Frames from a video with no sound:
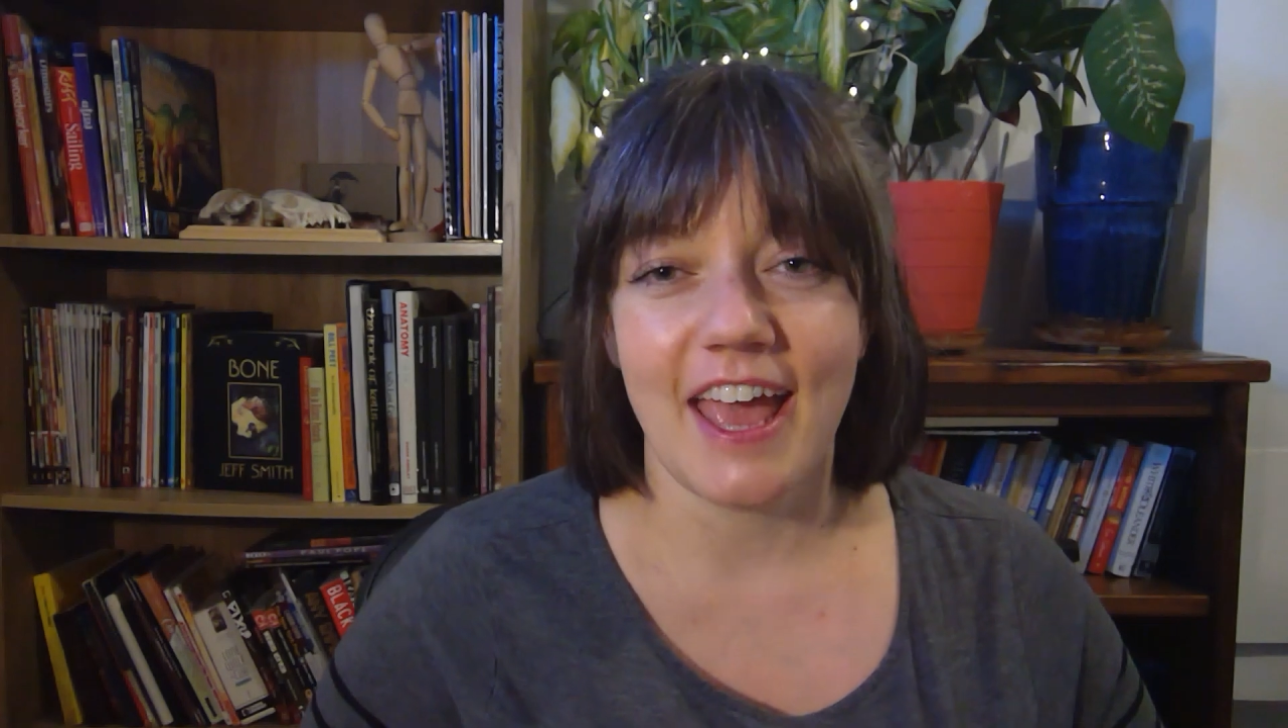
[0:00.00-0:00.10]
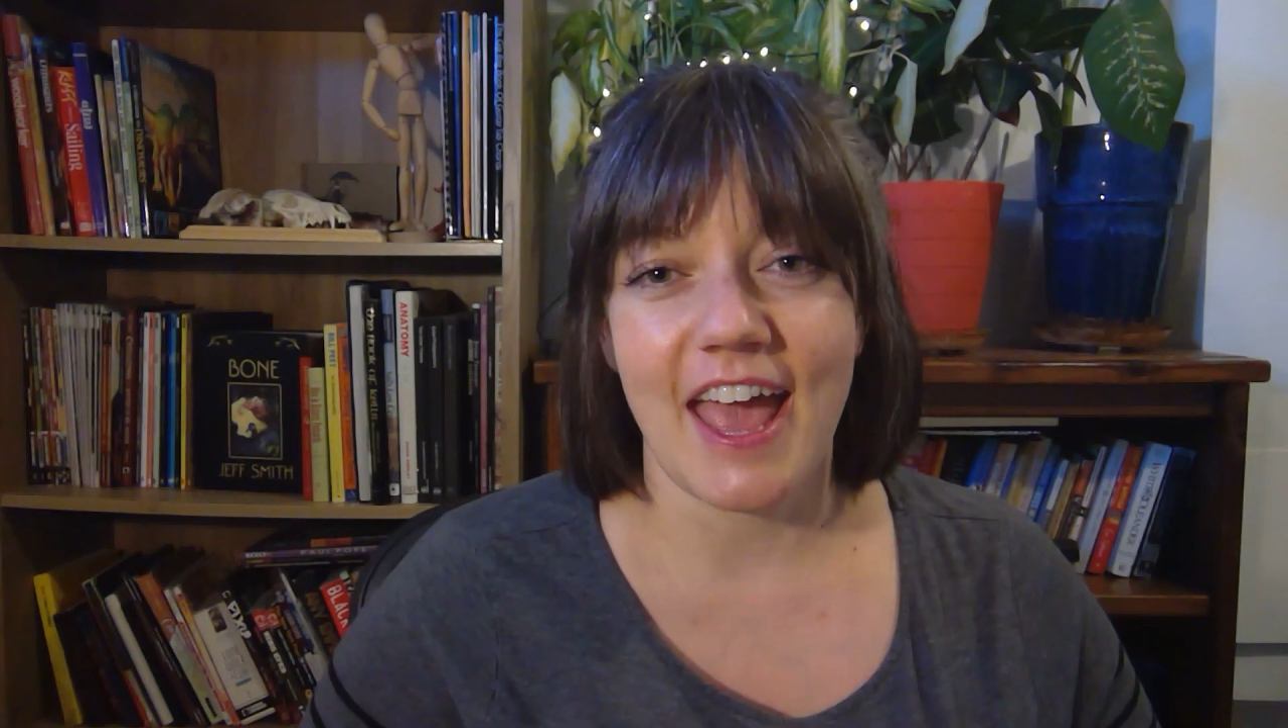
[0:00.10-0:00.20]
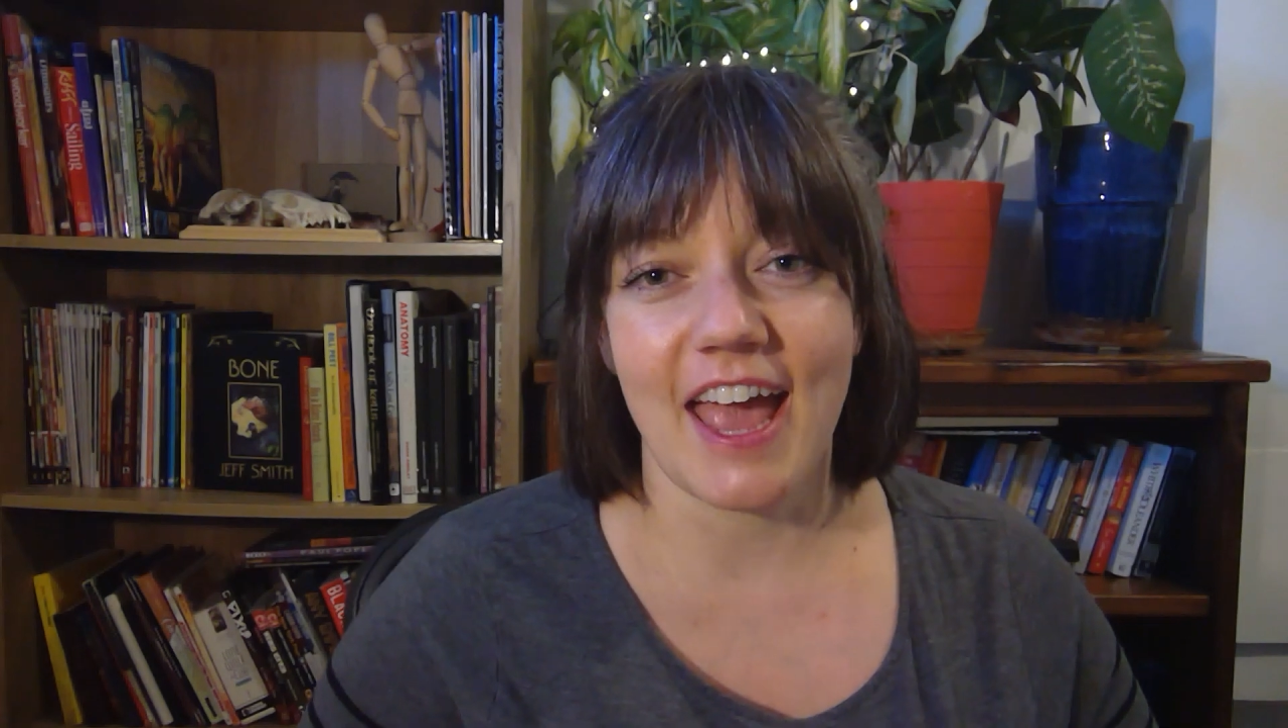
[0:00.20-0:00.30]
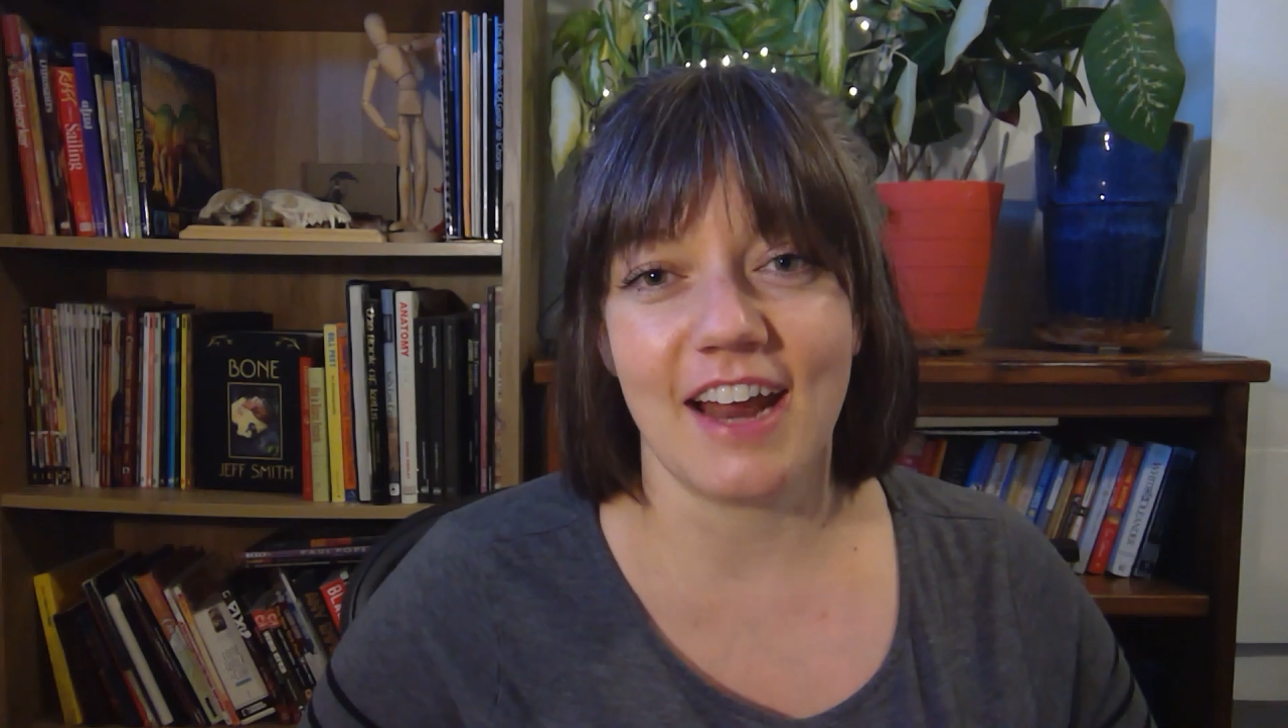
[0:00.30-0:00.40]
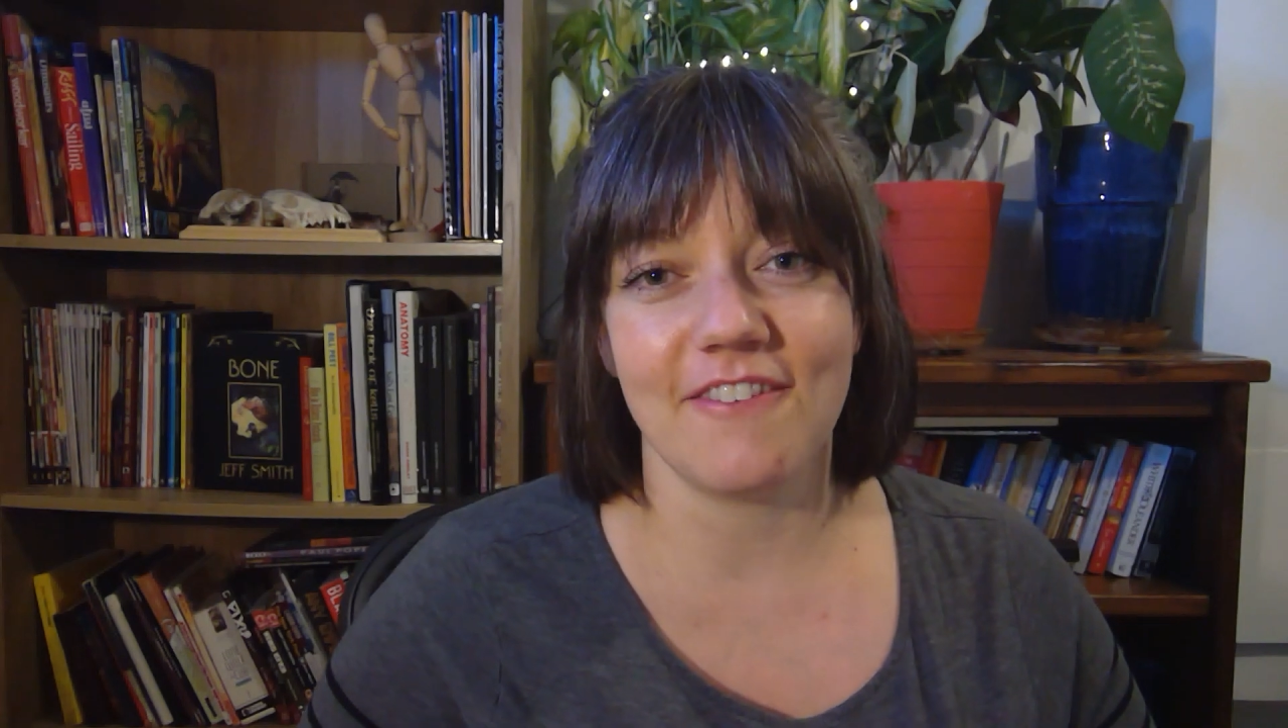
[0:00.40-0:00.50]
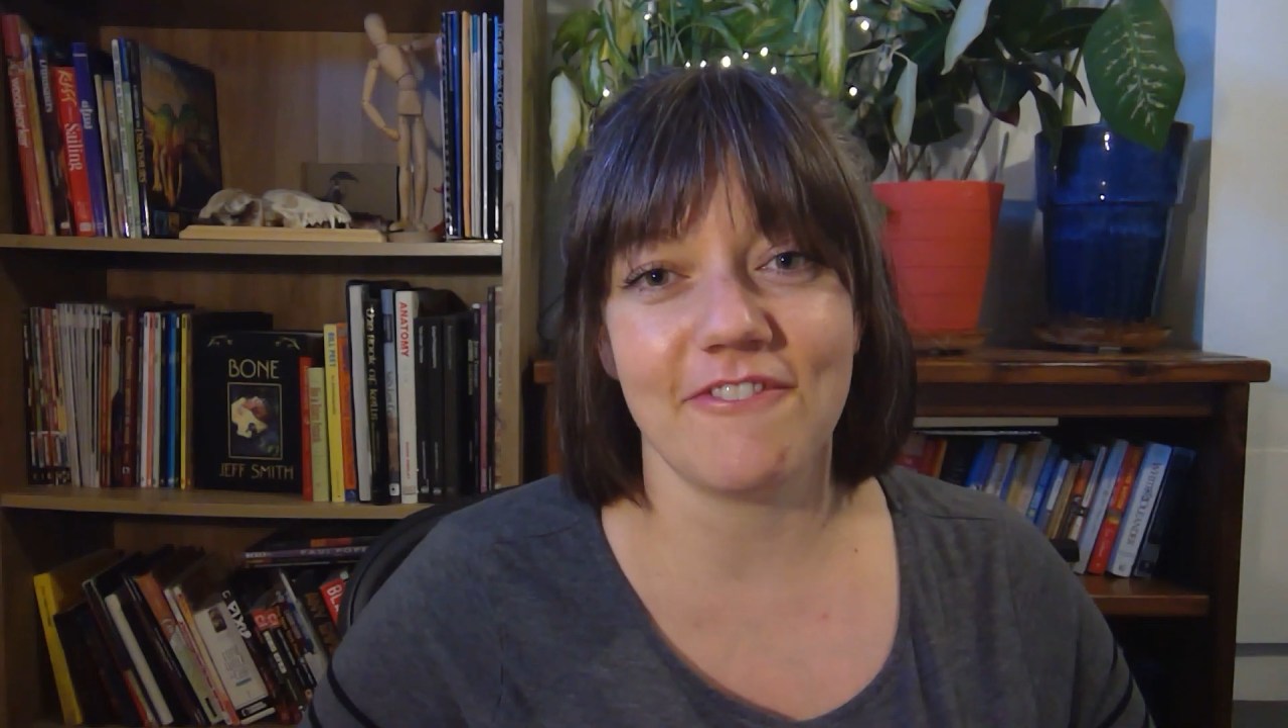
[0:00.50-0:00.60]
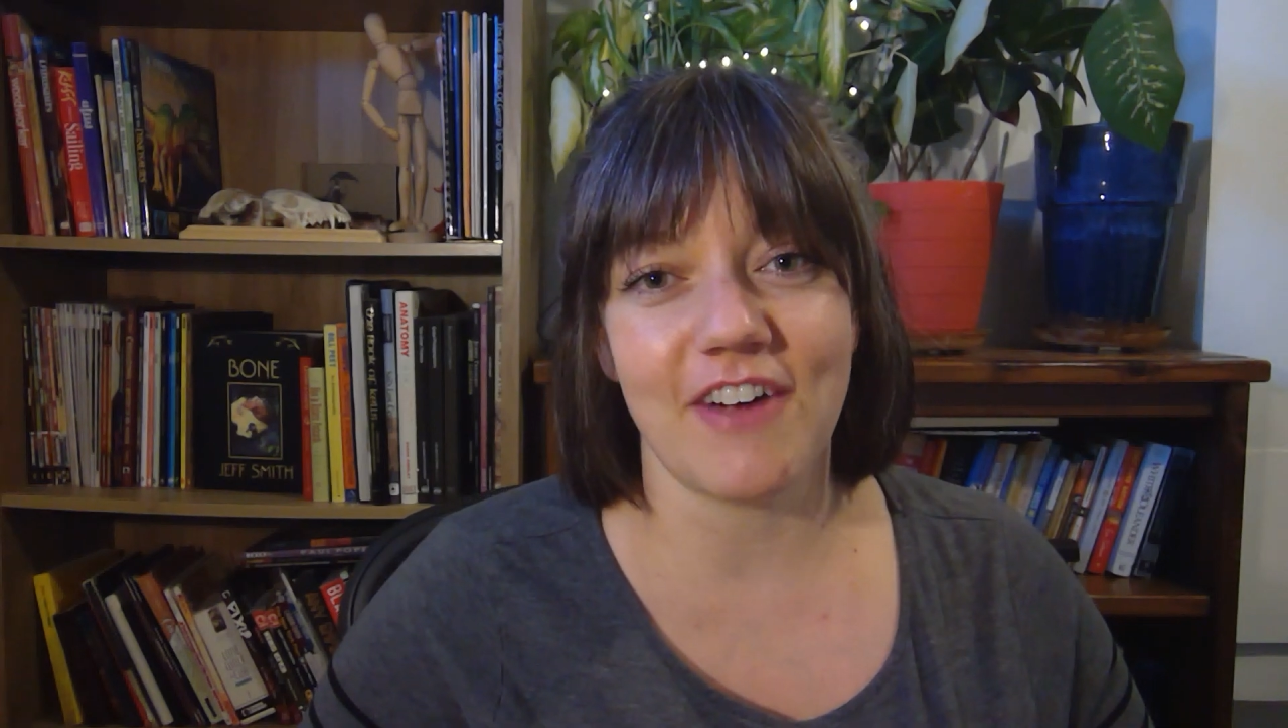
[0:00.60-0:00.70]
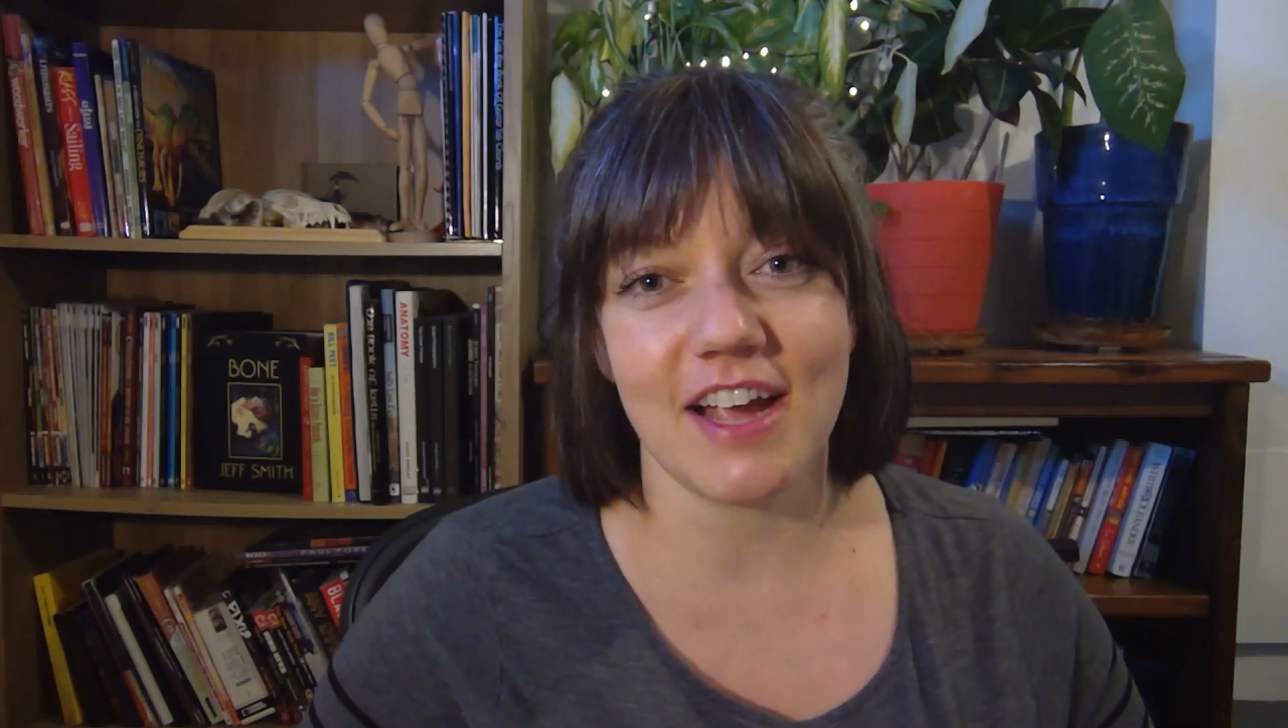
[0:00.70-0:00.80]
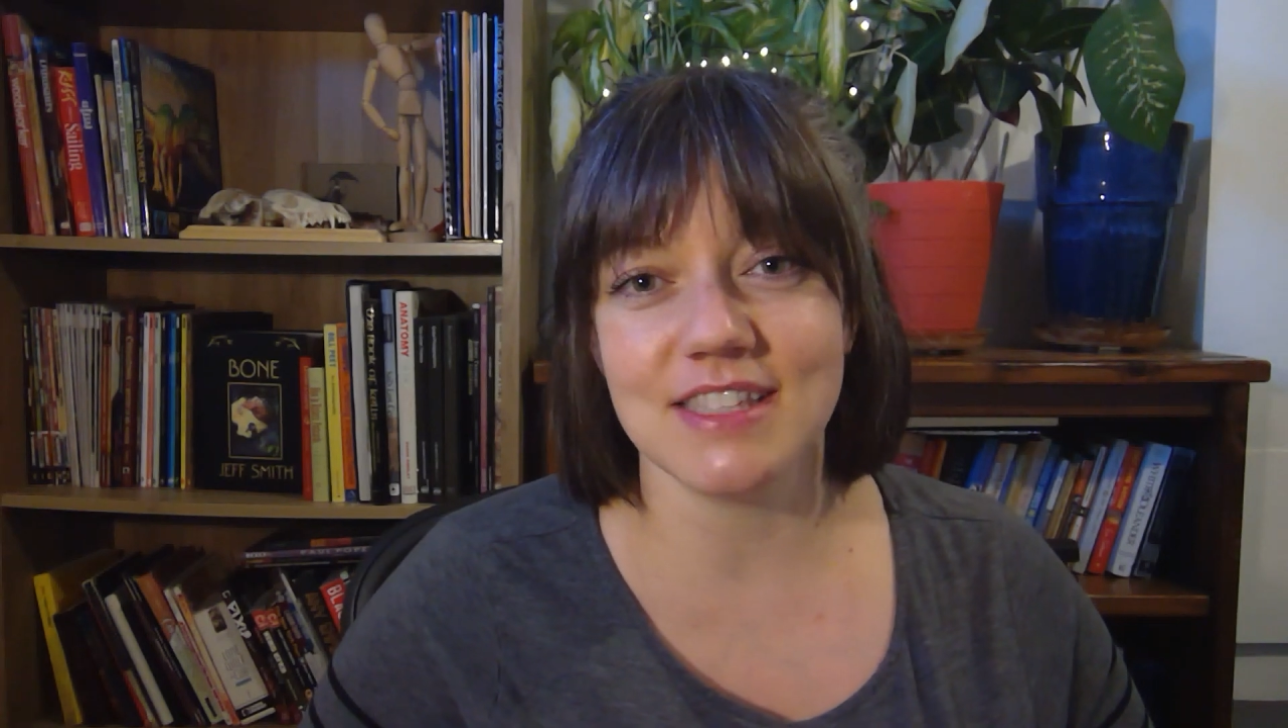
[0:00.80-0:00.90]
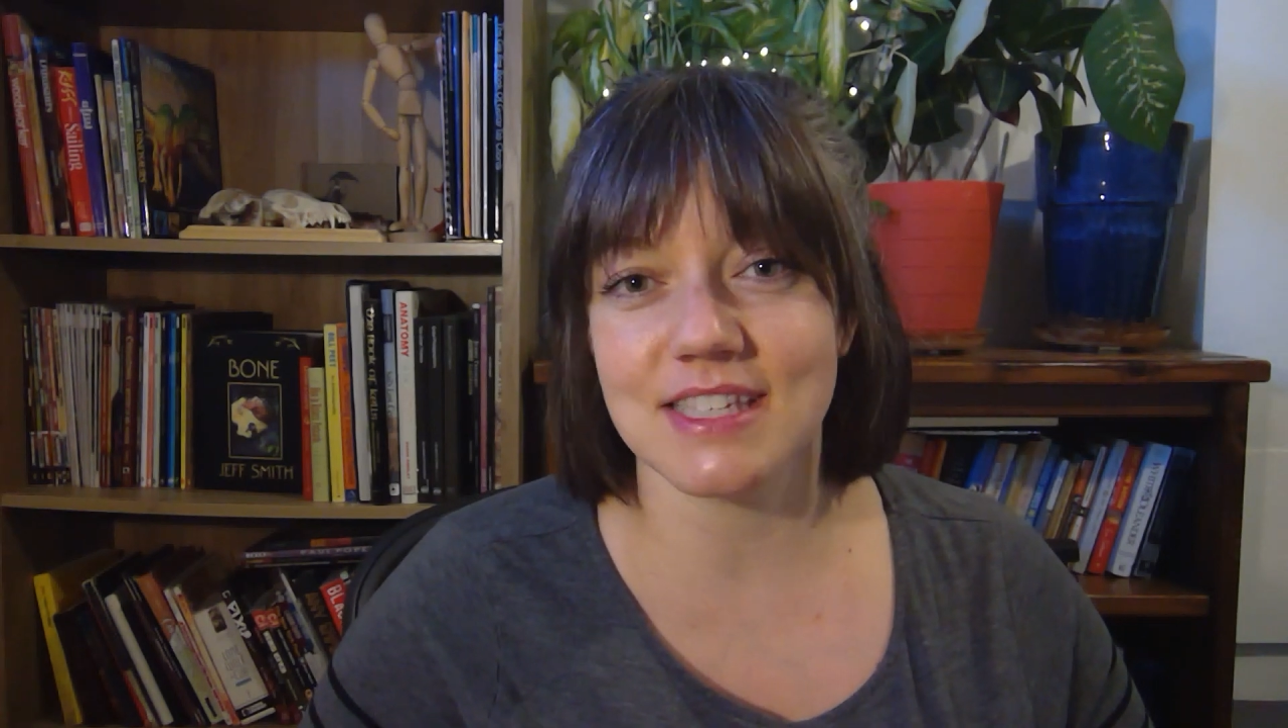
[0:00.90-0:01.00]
and find